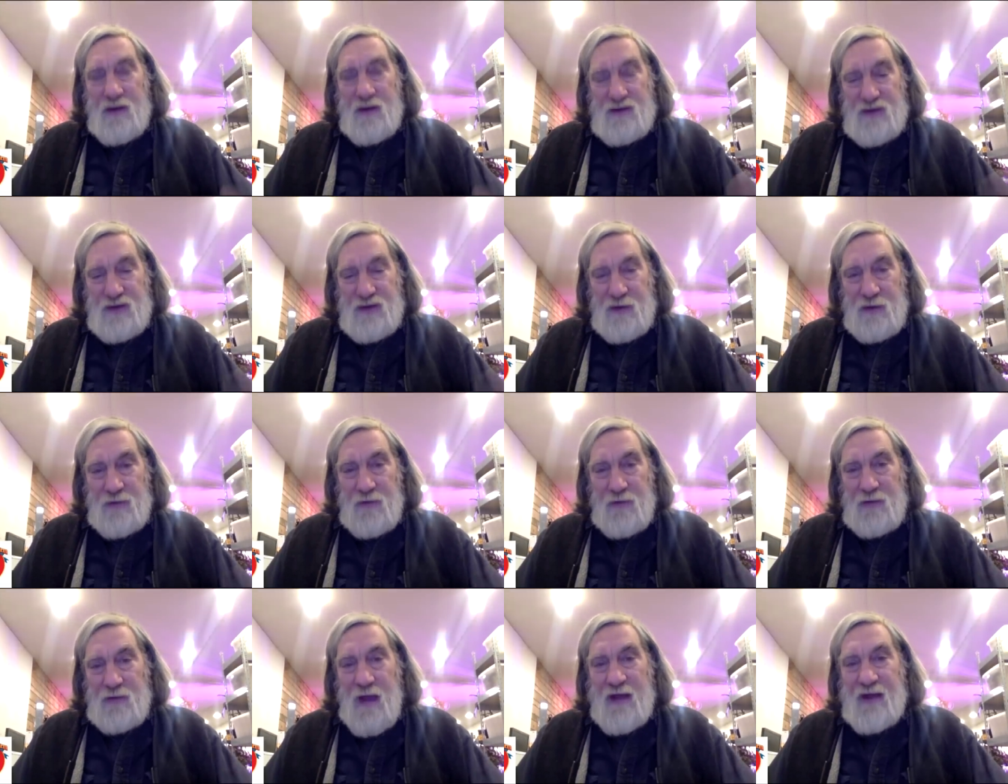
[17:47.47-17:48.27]
you want
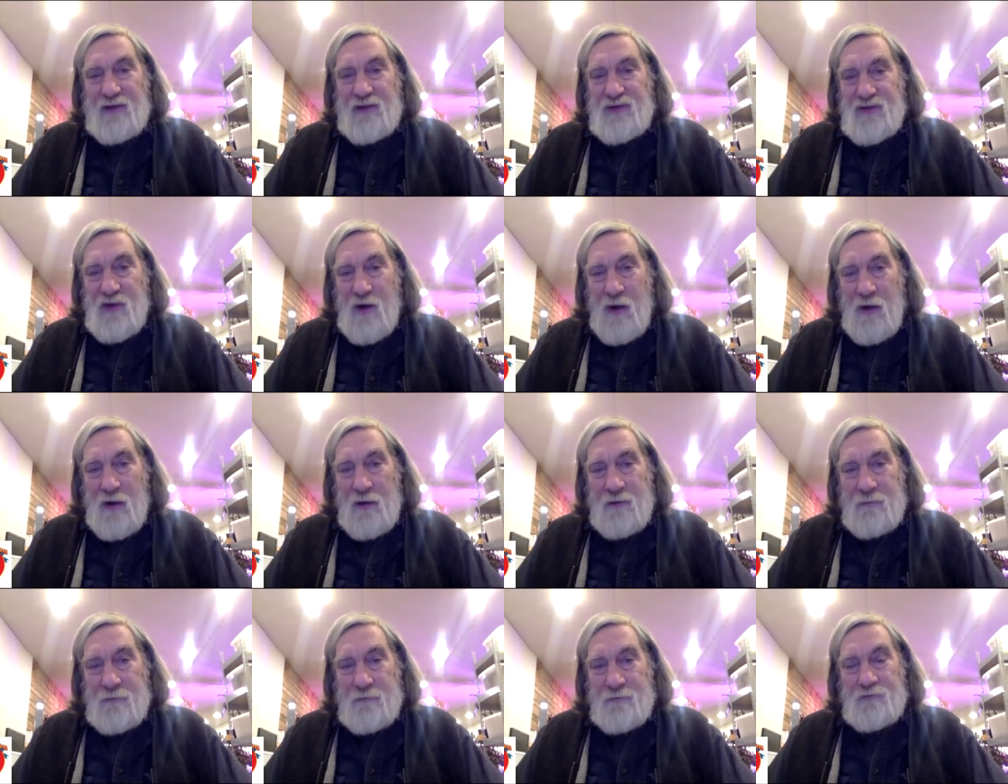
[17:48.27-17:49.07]
to turn the
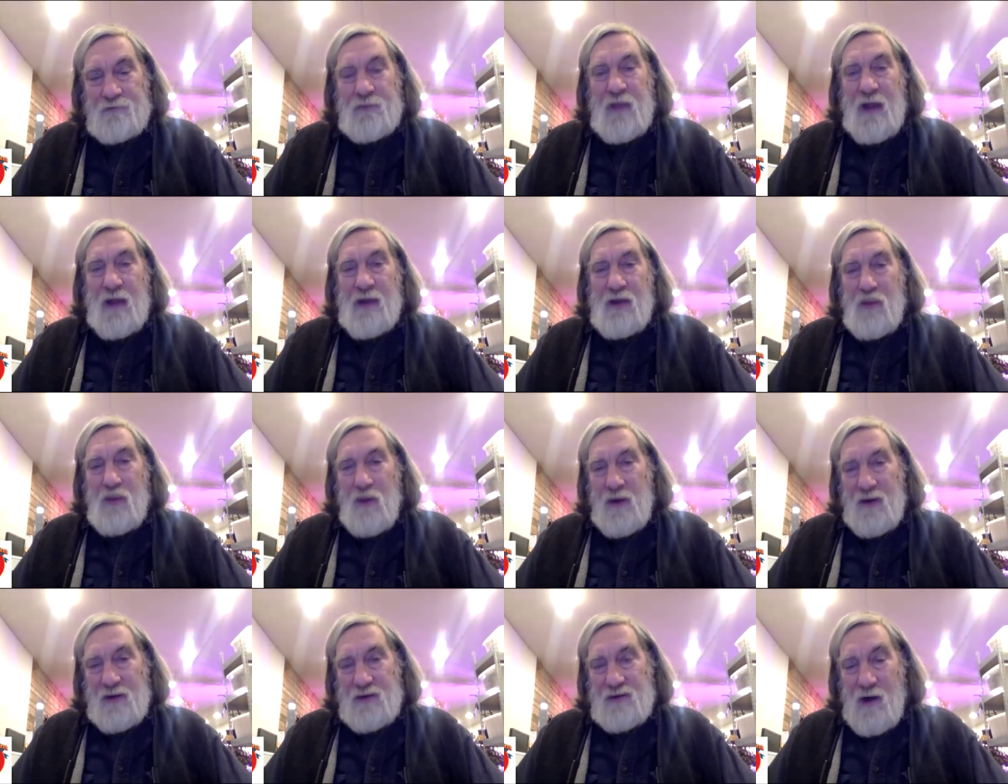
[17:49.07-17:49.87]
lights on
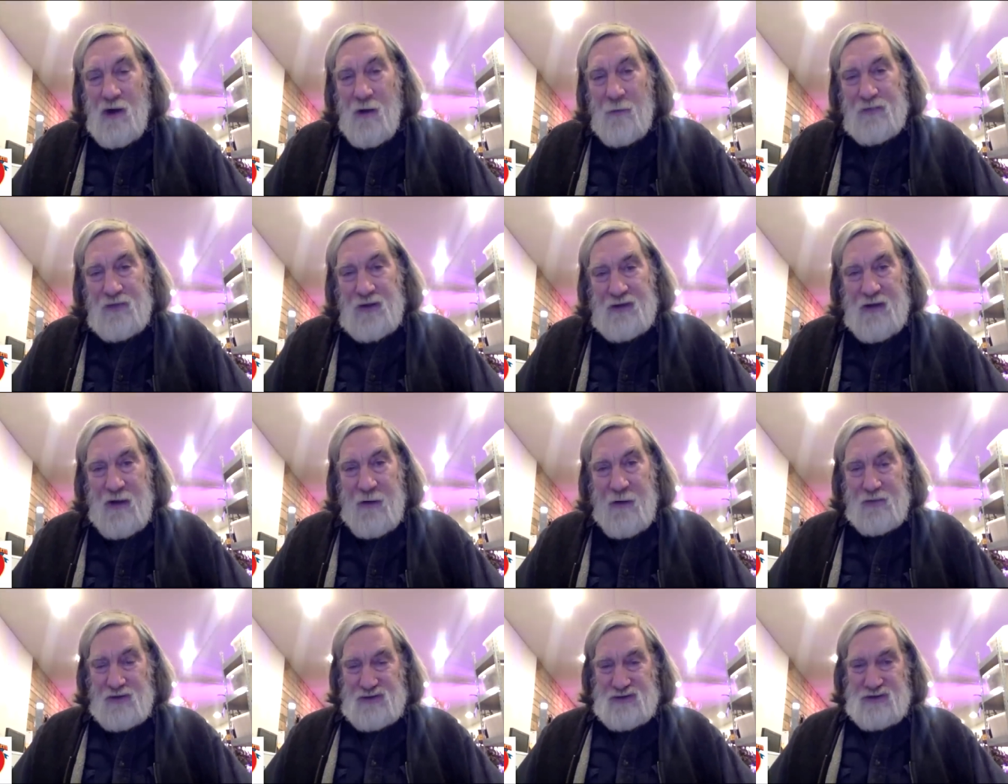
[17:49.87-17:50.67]
and you want to
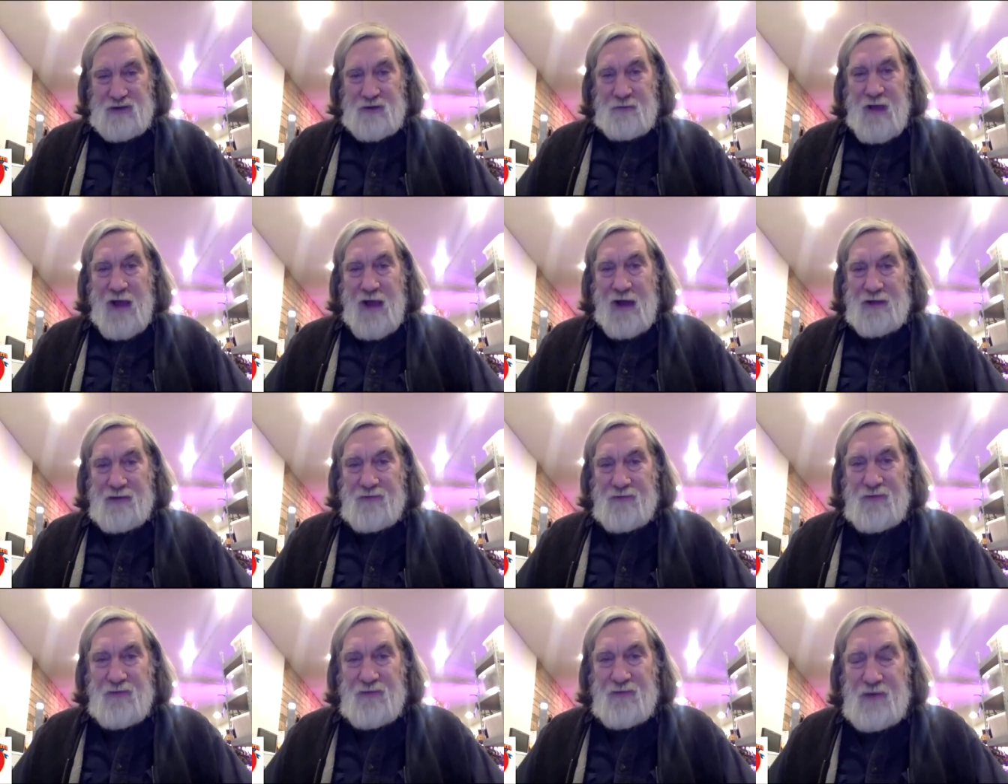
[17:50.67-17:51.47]
drop the
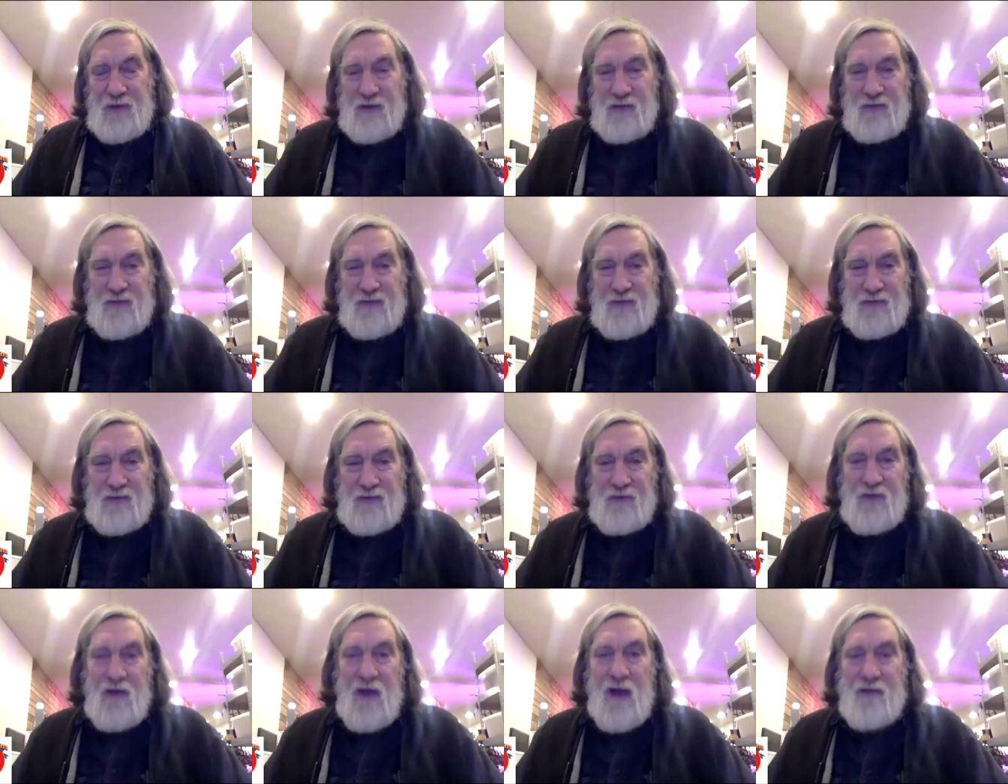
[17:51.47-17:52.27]
temperature back to
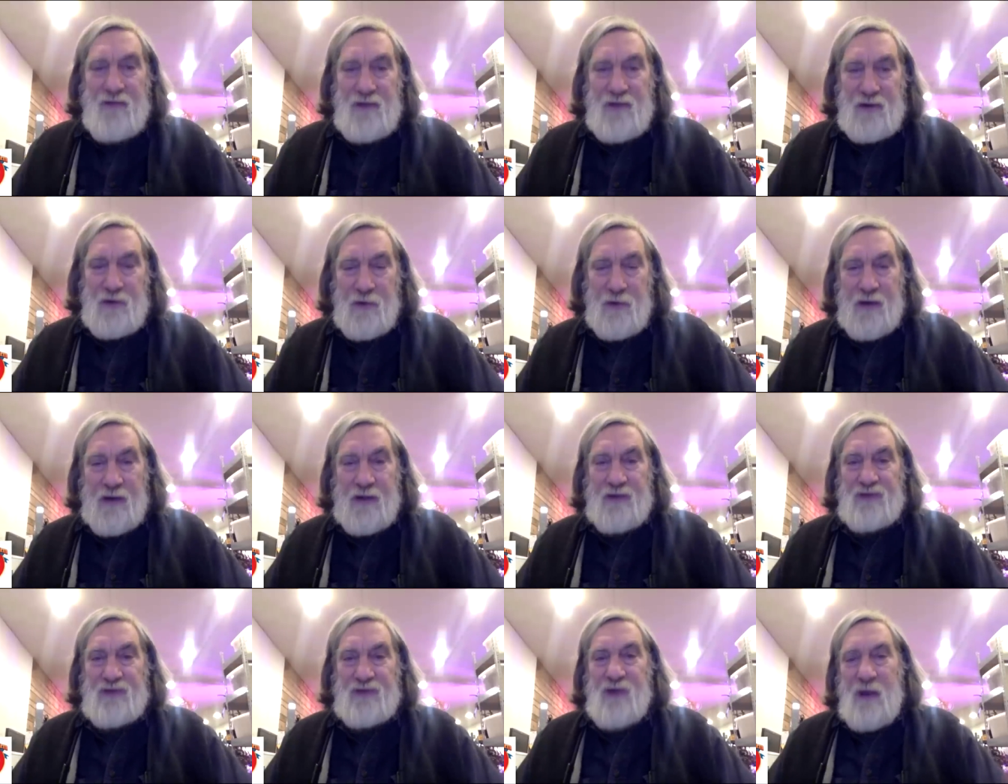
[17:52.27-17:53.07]
50 to
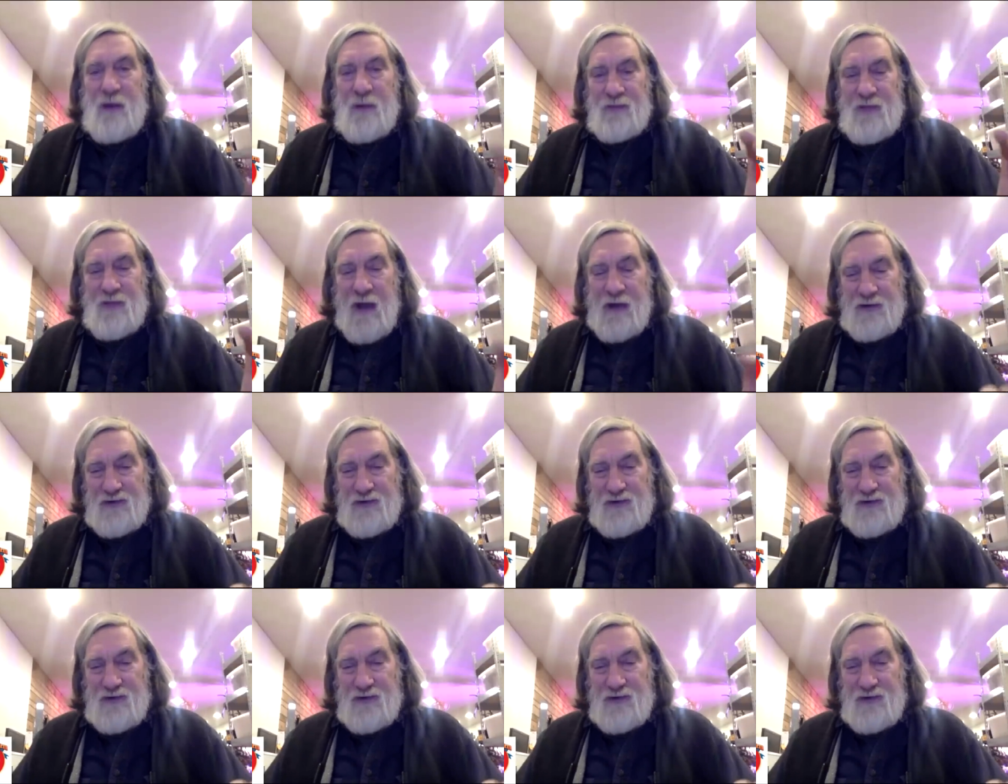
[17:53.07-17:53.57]
55 degrees.